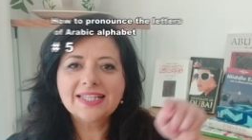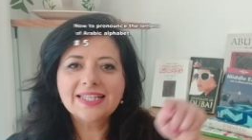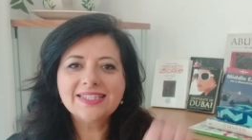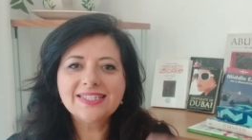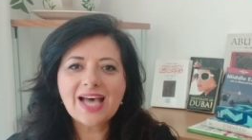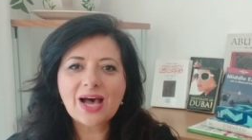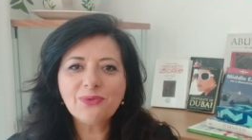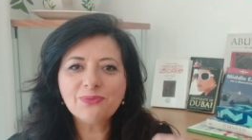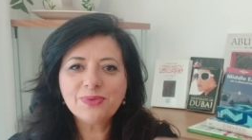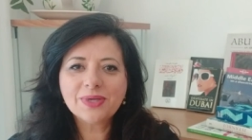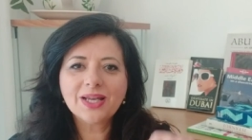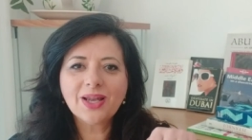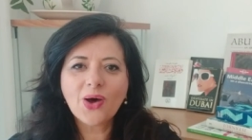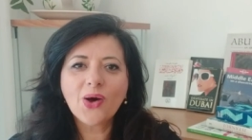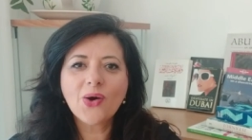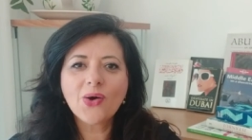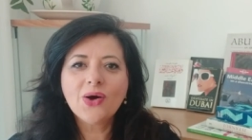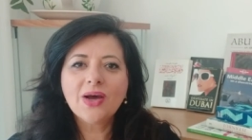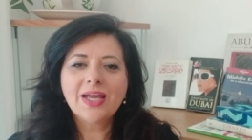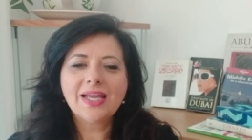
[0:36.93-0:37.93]
down
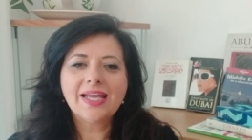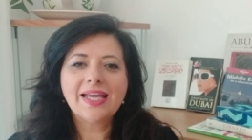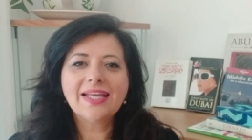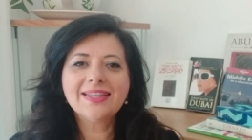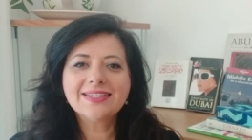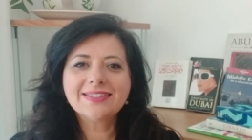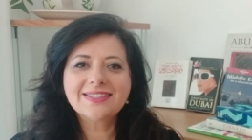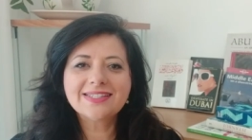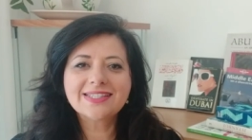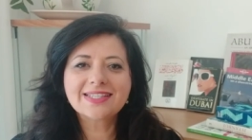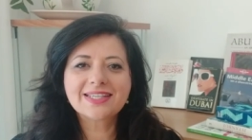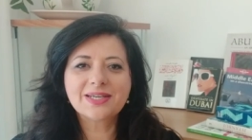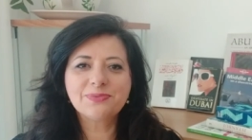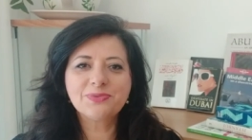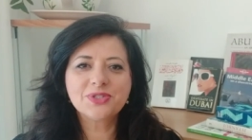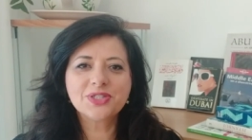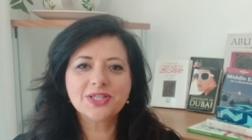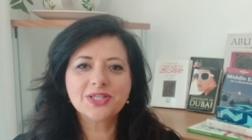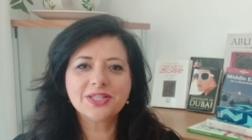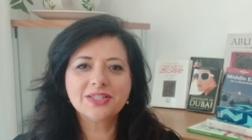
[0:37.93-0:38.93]
below in the
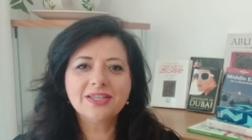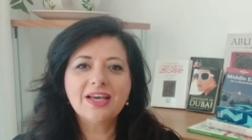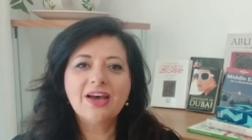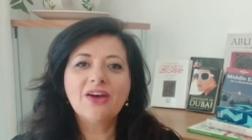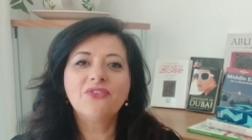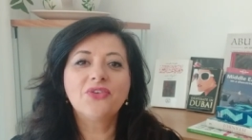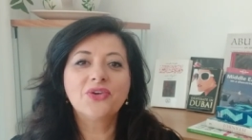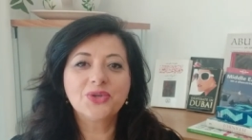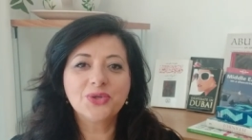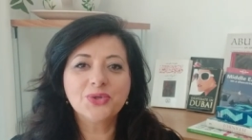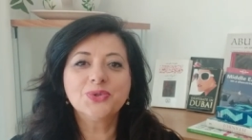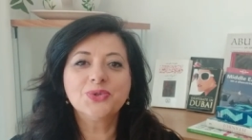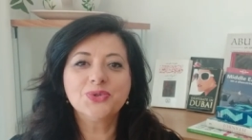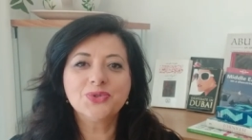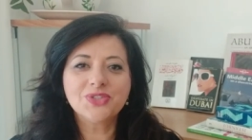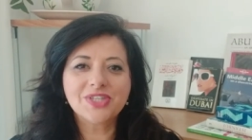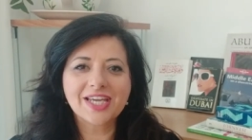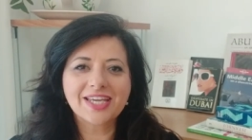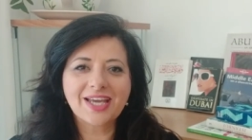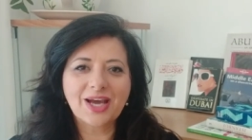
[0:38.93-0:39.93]
description for you
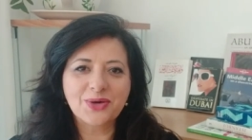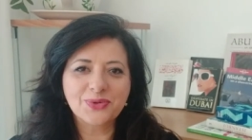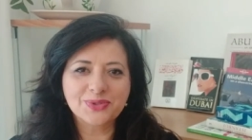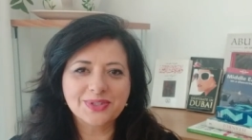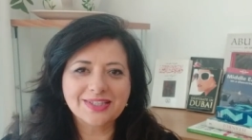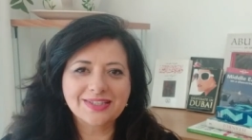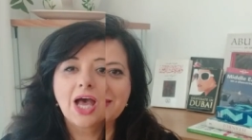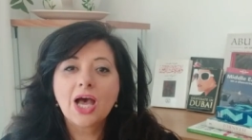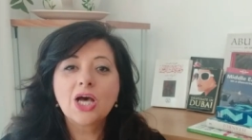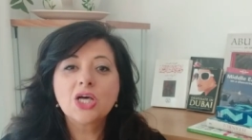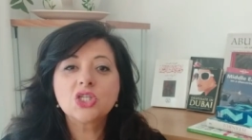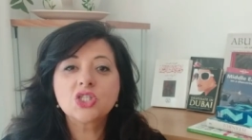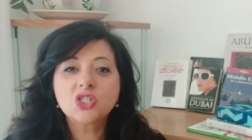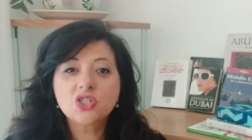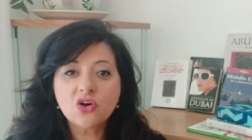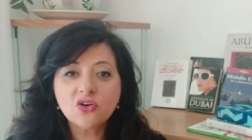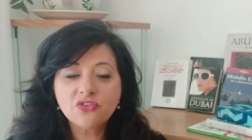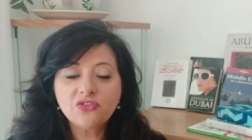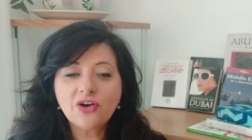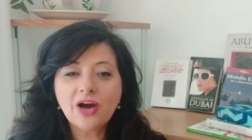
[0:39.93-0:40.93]
to check out.
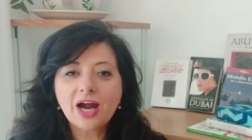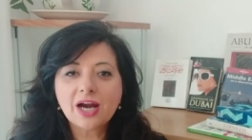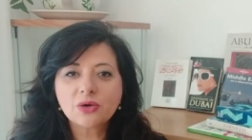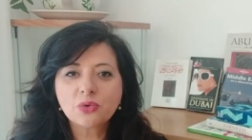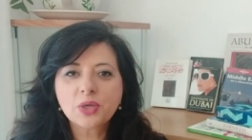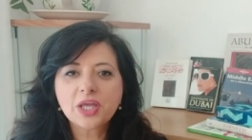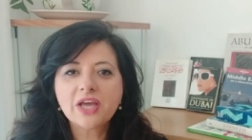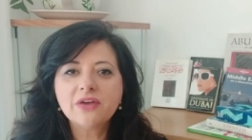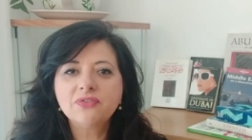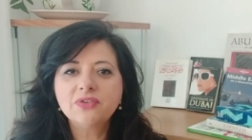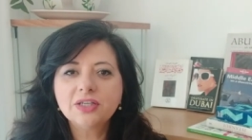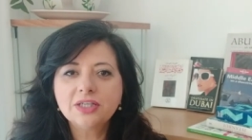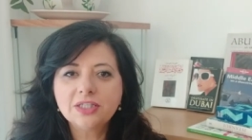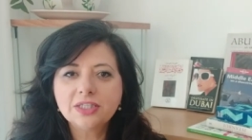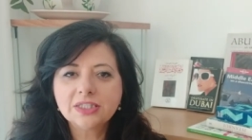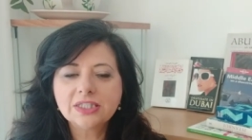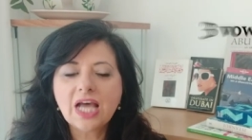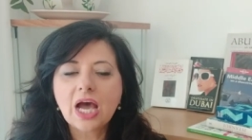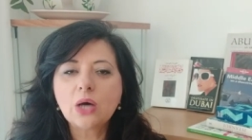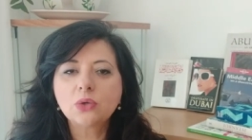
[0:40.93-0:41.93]
So far, we have
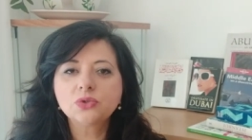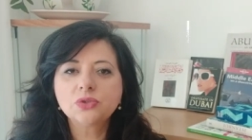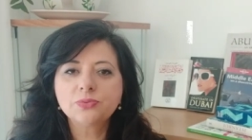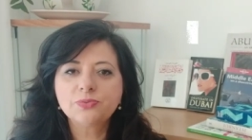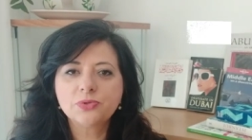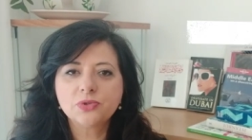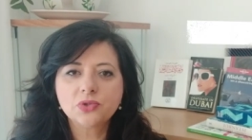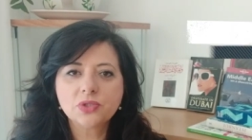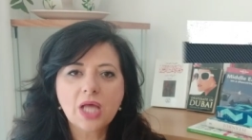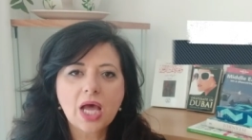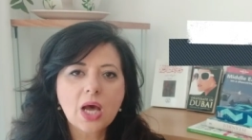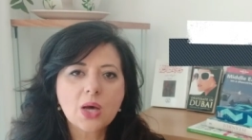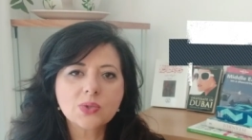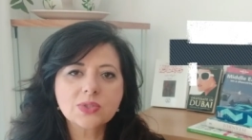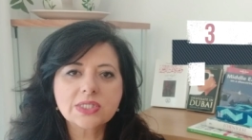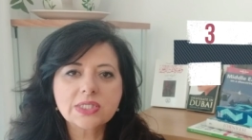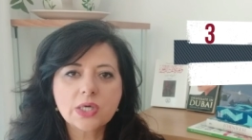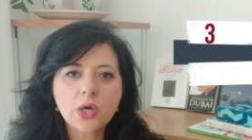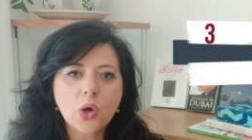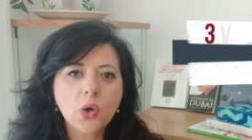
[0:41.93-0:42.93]
learned how to
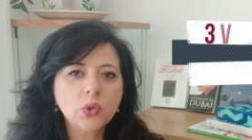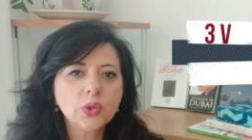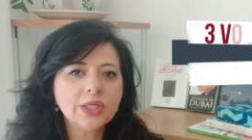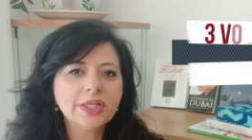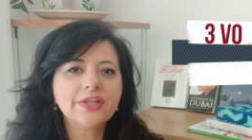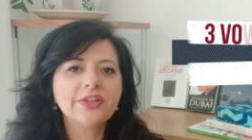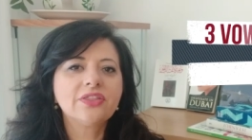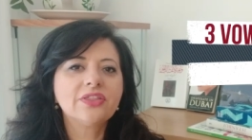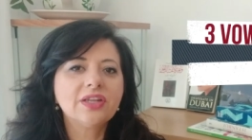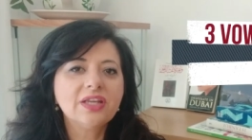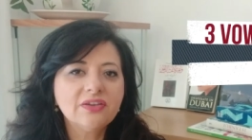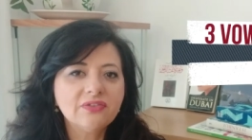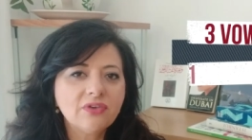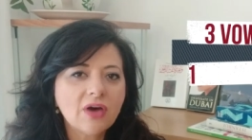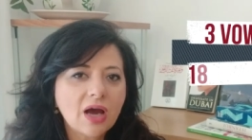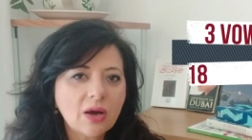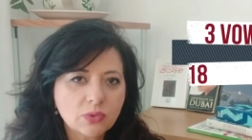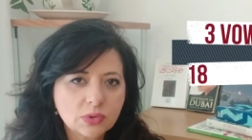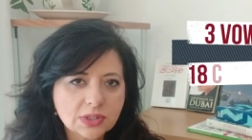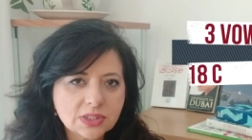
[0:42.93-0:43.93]
pronounce the only three
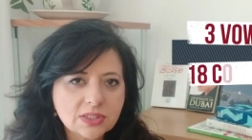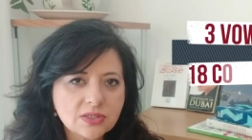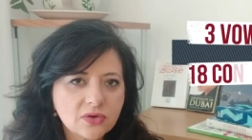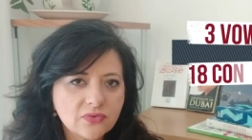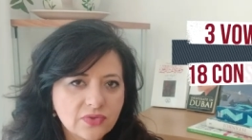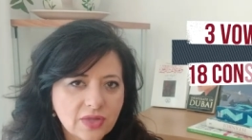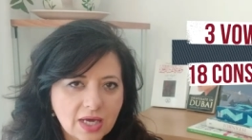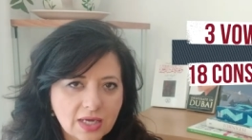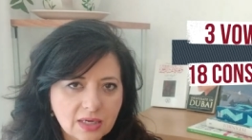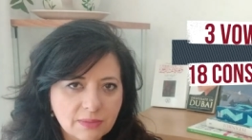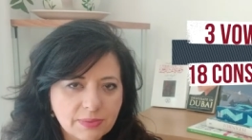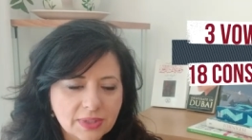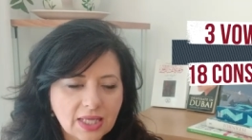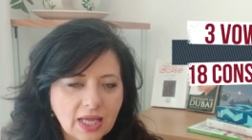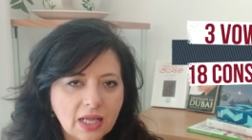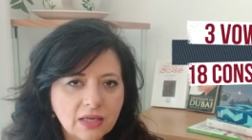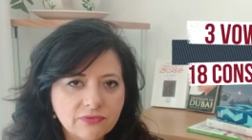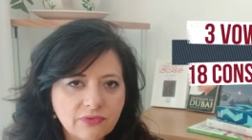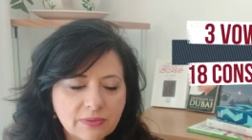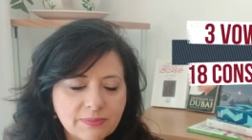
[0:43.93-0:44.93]
vowels of the Arabic
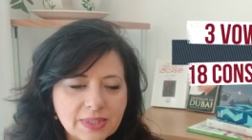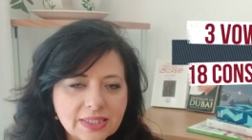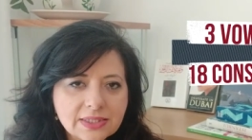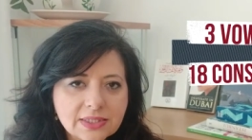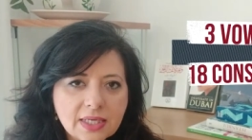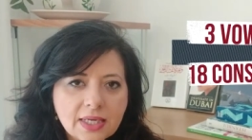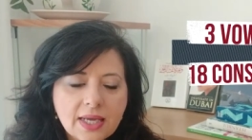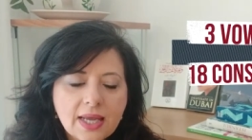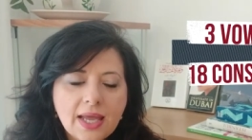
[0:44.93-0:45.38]
alphabet